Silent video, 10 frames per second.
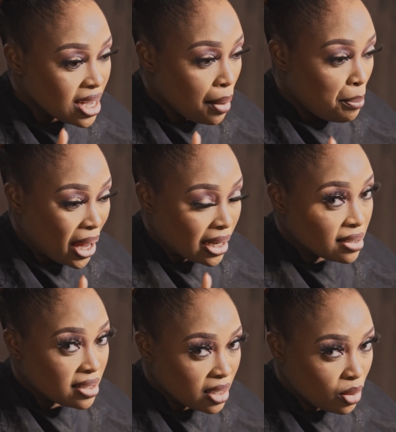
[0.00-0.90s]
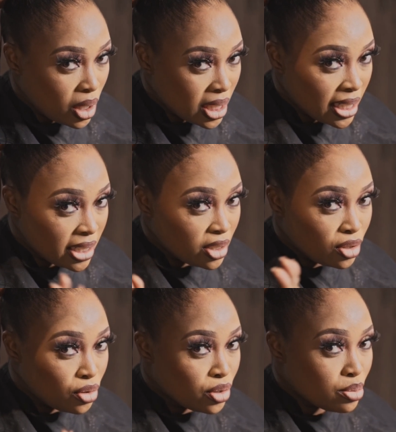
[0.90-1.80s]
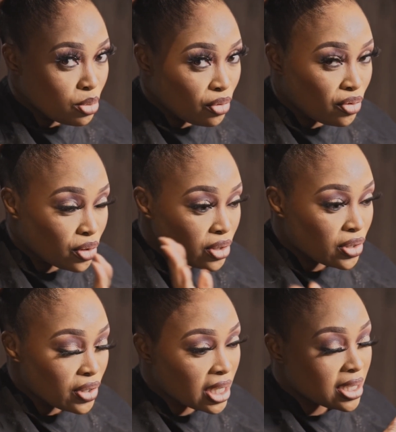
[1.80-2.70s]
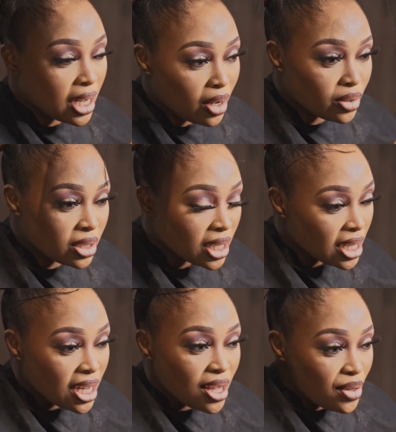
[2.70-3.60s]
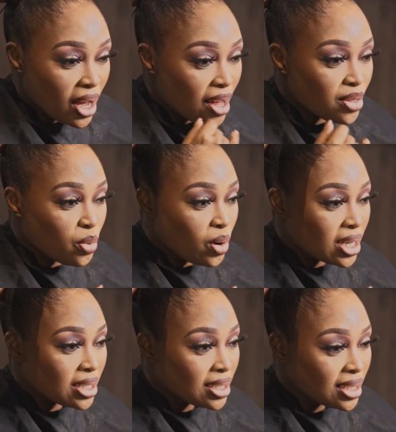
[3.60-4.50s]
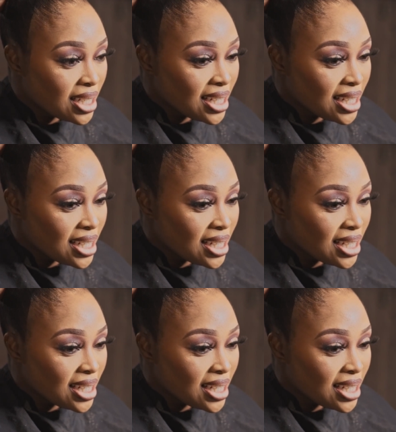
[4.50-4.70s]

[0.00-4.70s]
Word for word: a balancing one and is too small for it, so that's out. The other one